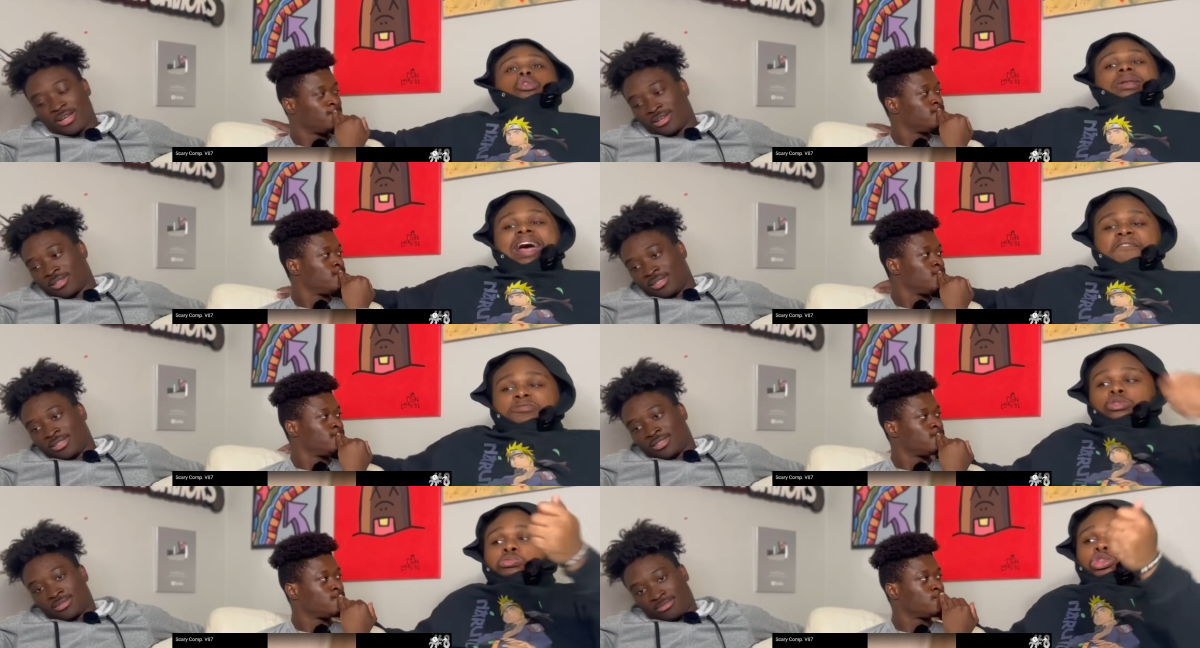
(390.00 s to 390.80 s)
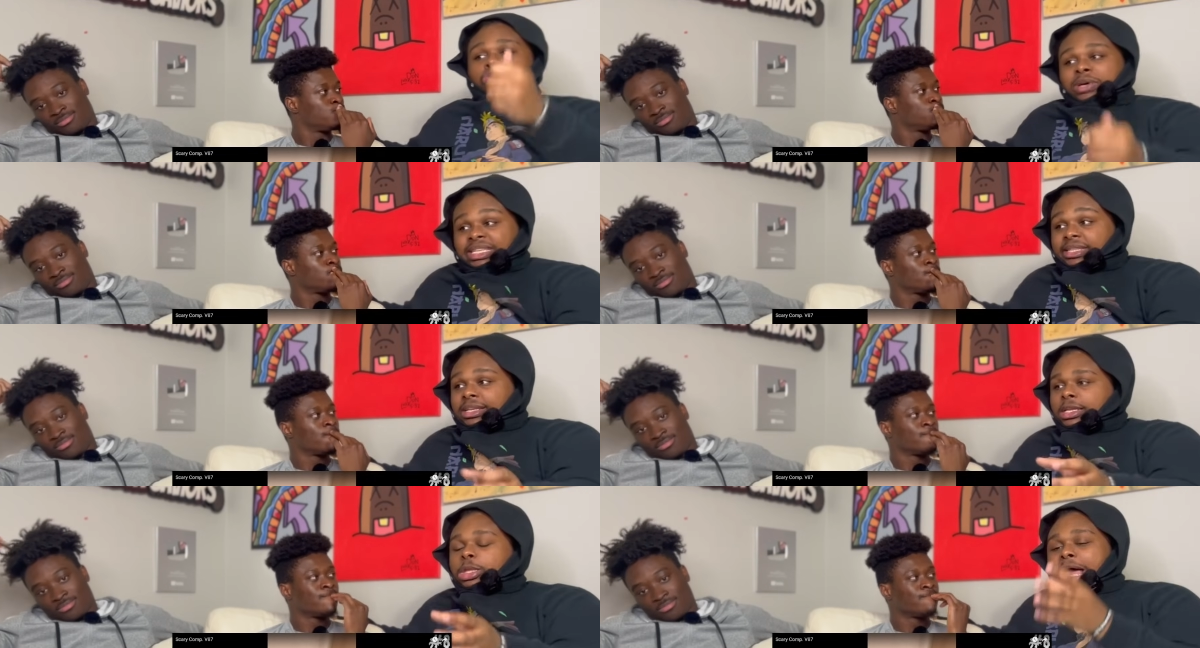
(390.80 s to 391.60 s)
Speaker 1: you would have to twist
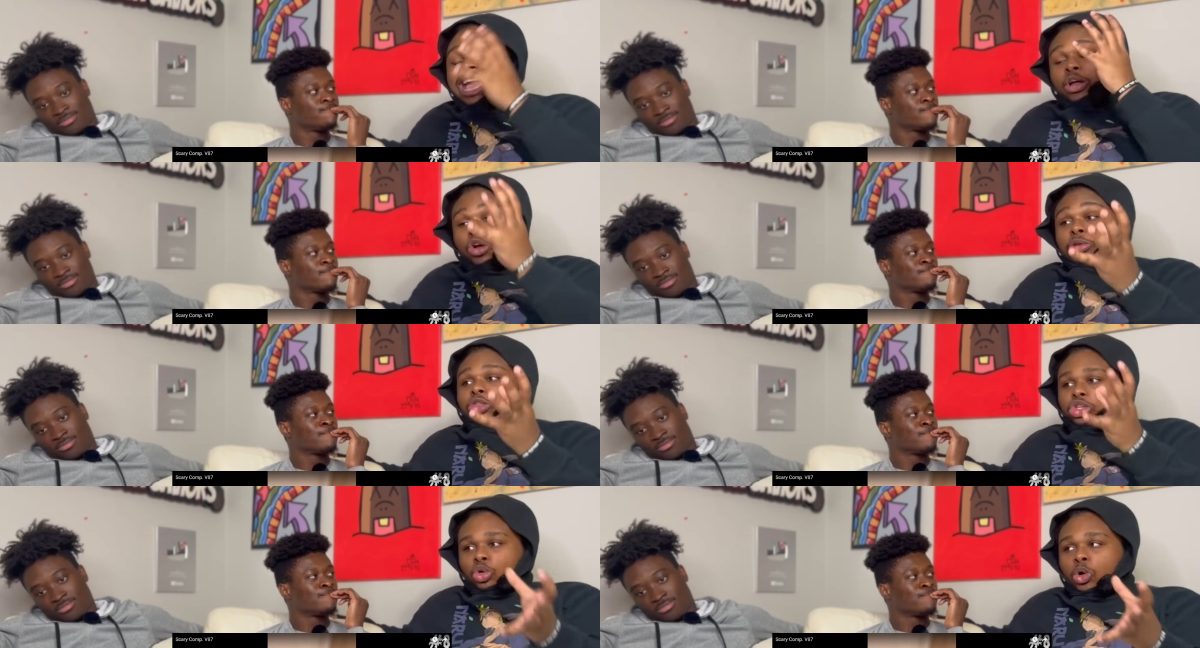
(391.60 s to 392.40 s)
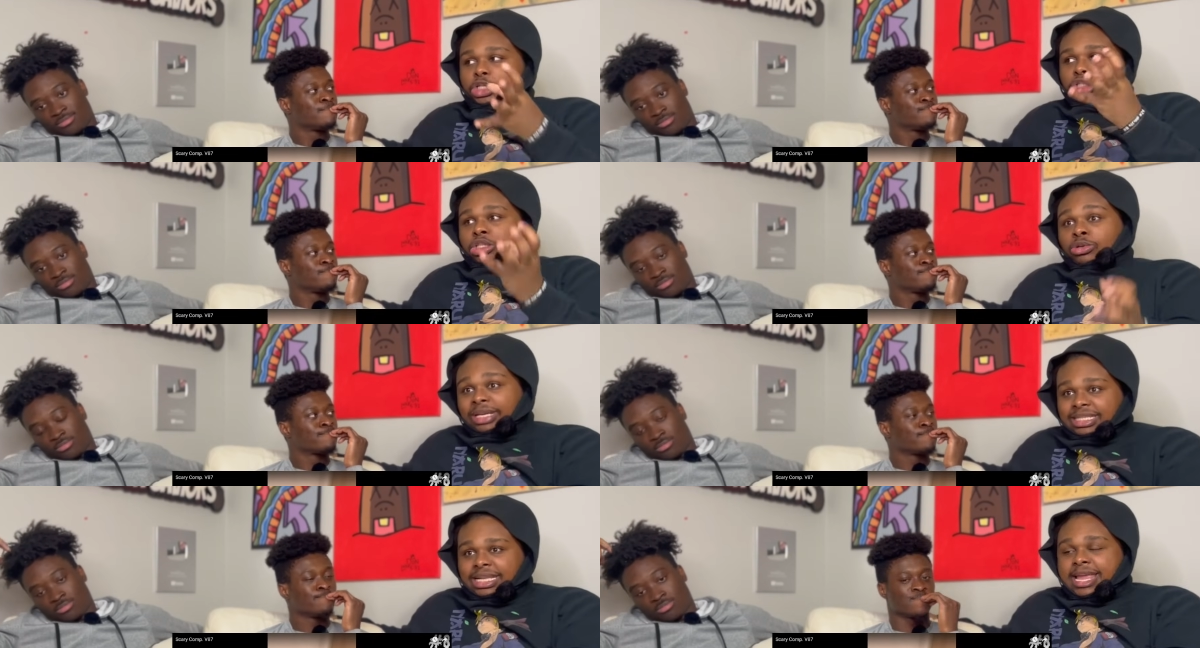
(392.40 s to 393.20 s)
the. I heard the door
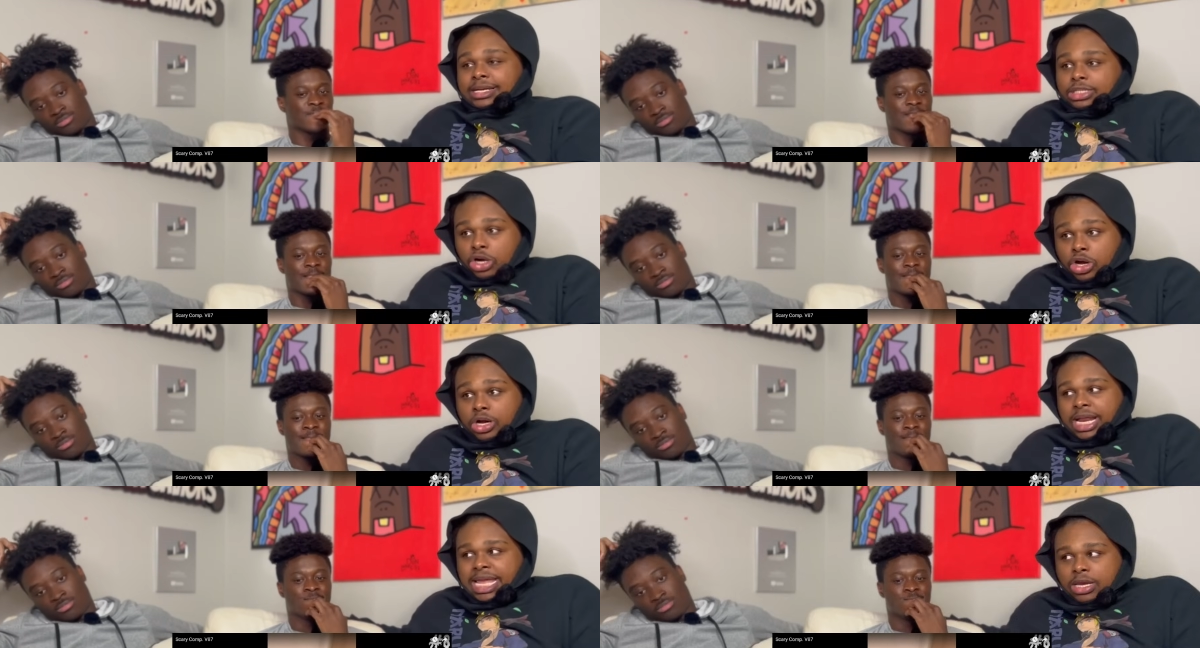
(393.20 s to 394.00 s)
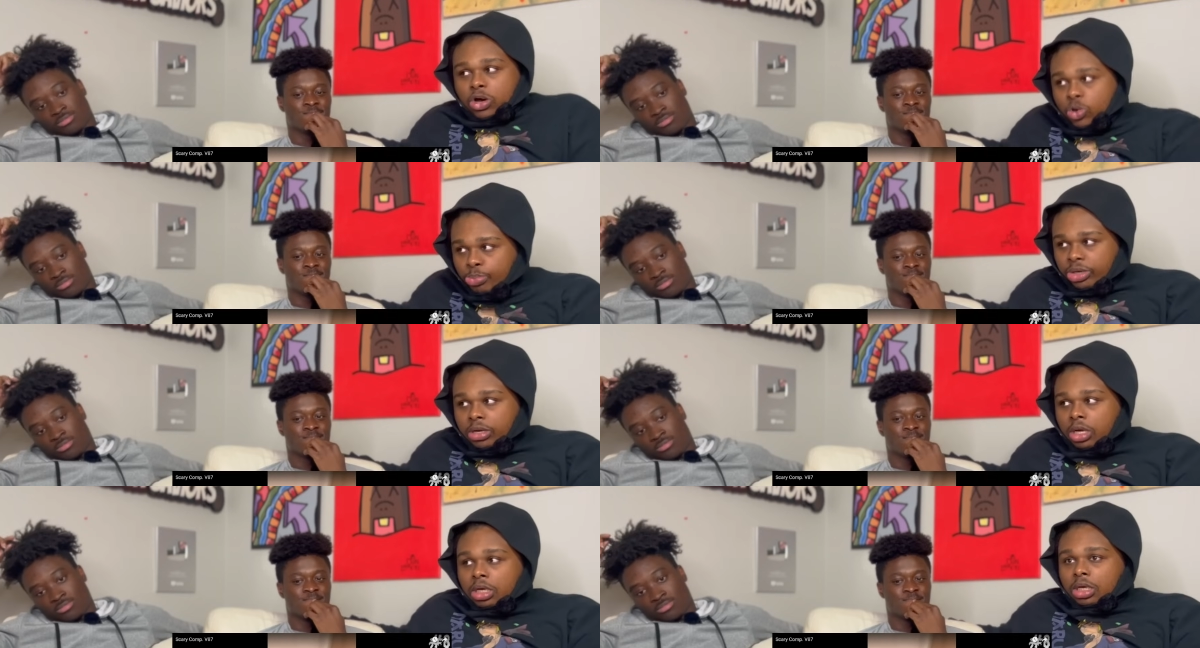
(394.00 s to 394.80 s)
twist and turn and open.
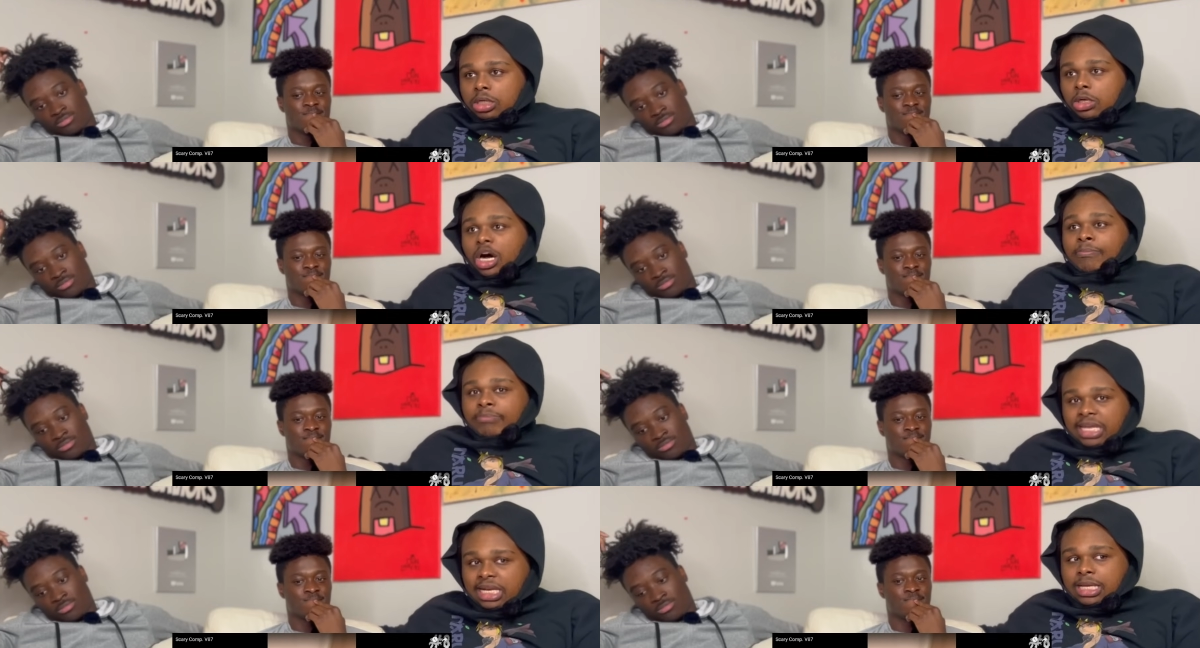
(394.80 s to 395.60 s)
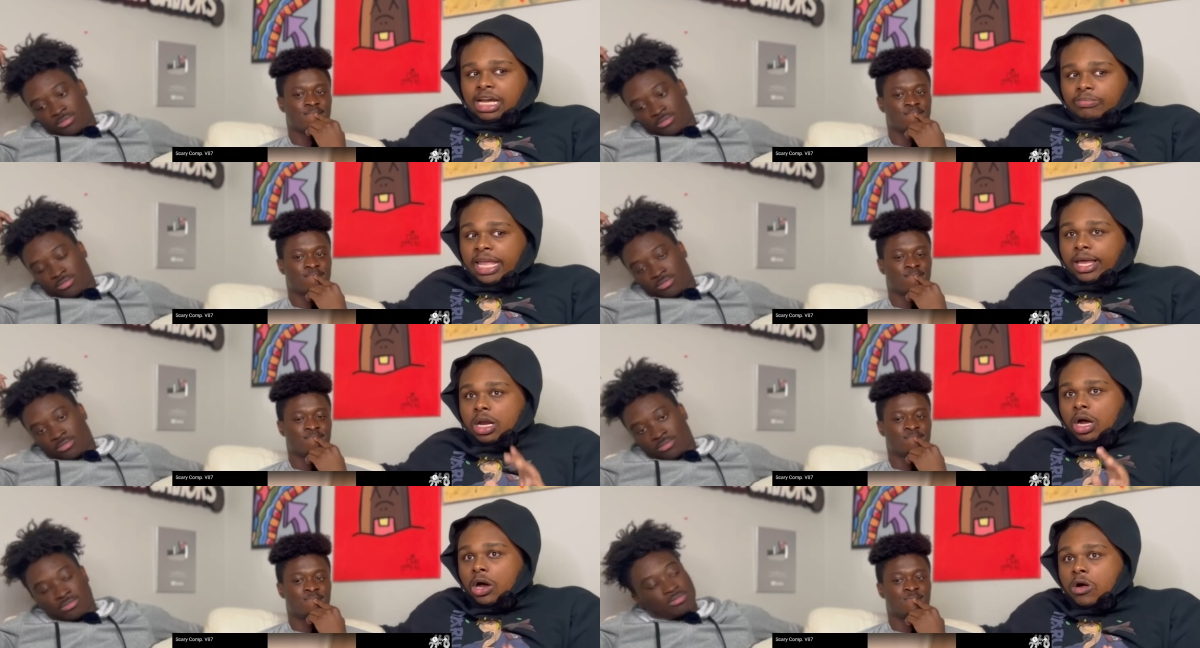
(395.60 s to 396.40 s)
So immediately I'm thinking,
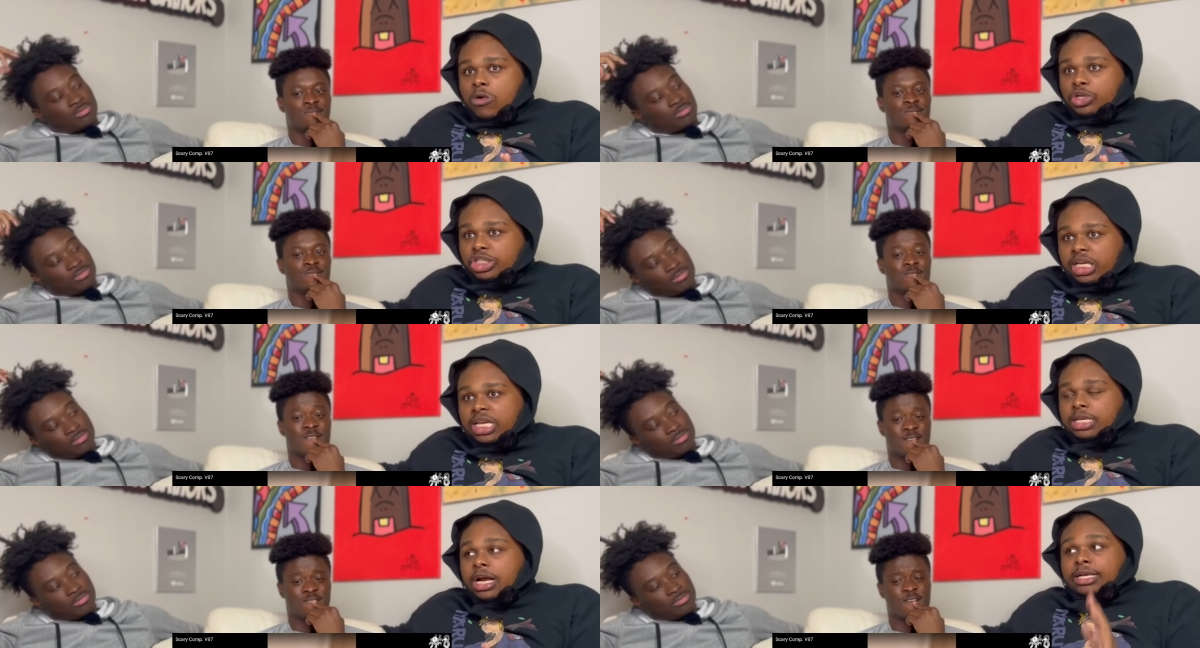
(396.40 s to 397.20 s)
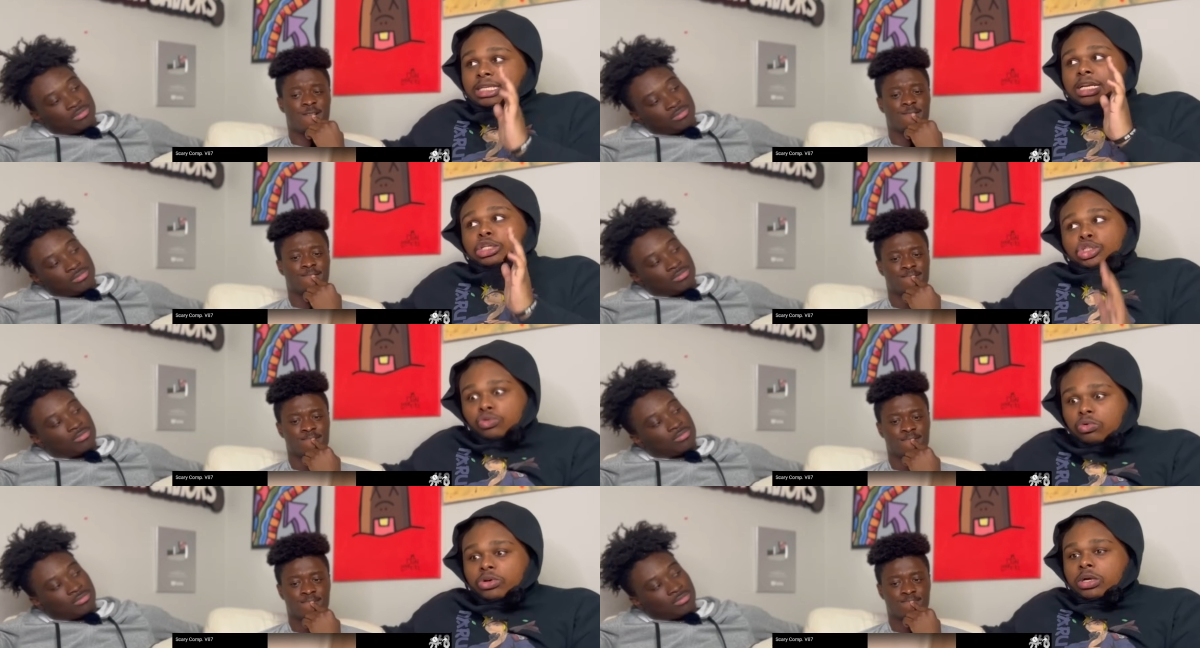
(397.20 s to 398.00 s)
oh shit, there's an
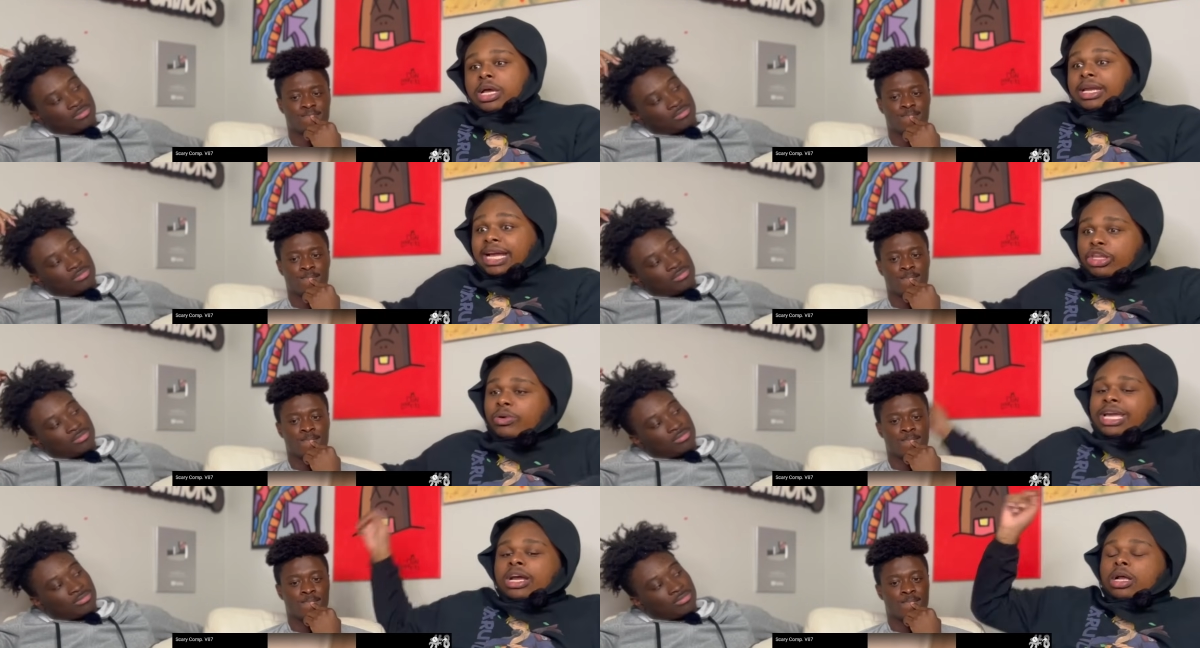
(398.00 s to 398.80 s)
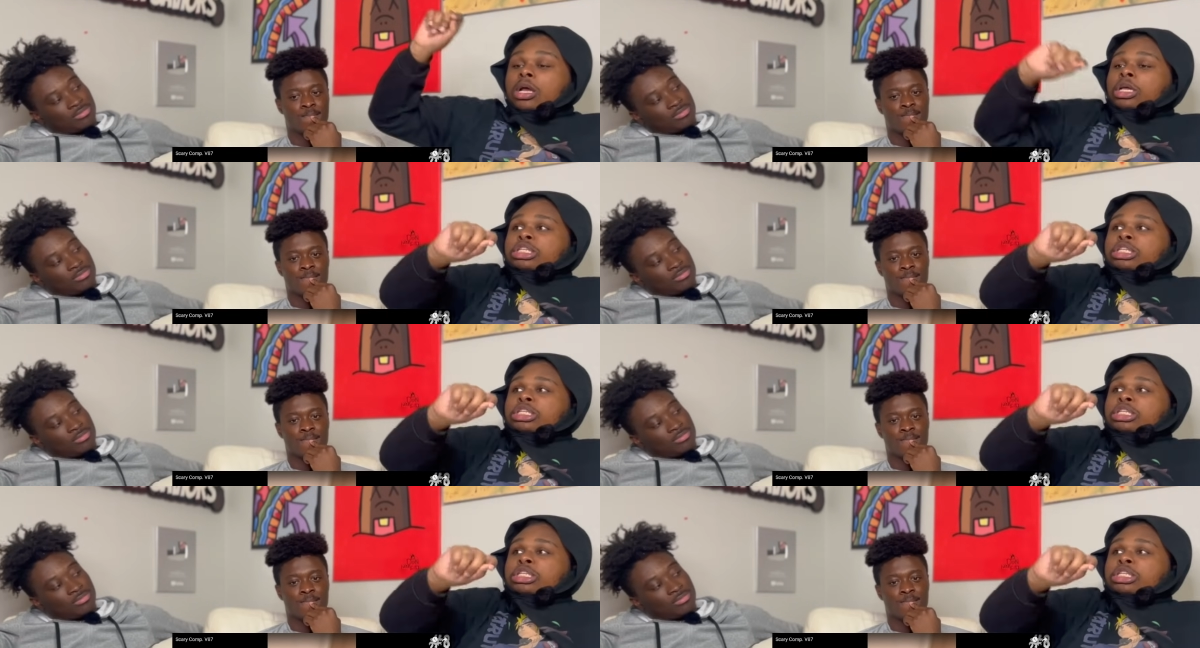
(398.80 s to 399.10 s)
intruder. Nigga, you can hear the.